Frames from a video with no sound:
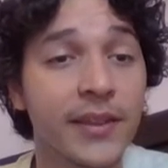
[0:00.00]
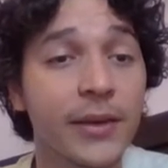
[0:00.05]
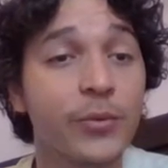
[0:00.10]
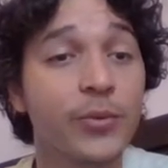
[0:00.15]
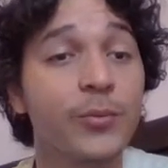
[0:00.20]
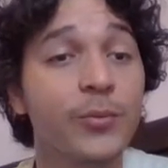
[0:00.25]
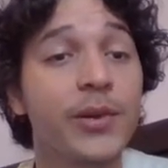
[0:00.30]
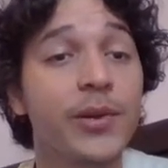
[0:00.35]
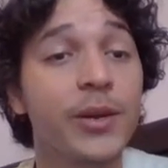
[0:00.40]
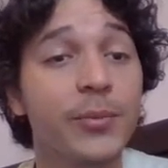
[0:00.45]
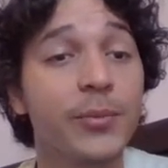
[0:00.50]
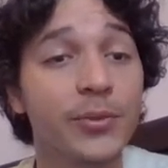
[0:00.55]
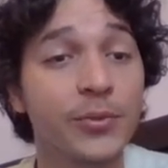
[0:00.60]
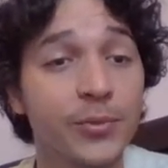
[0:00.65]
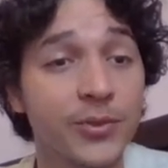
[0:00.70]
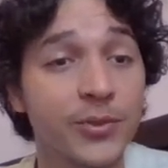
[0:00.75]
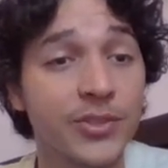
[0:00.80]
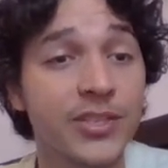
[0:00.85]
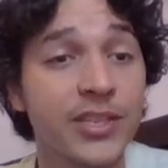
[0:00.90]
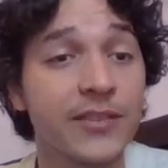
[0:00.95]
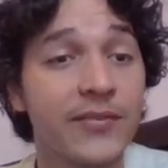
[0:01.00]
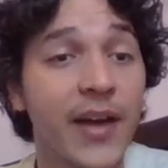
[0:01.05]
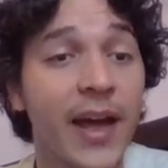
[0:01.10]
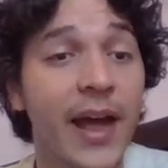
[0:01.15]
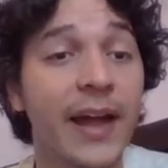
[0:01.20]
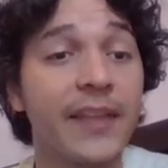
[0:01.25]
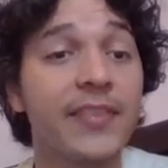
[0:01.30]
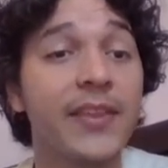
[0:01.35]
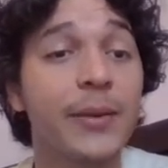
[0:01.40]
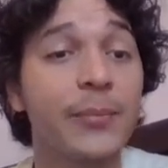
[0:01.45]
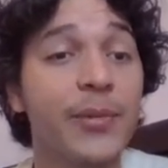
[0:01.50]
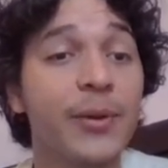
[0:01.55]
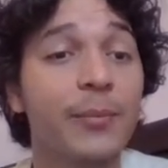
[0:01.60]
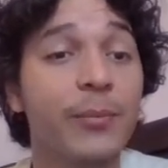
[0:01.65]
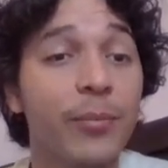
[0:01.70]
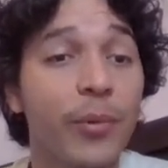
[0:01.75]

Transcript: they would be able to receive had they been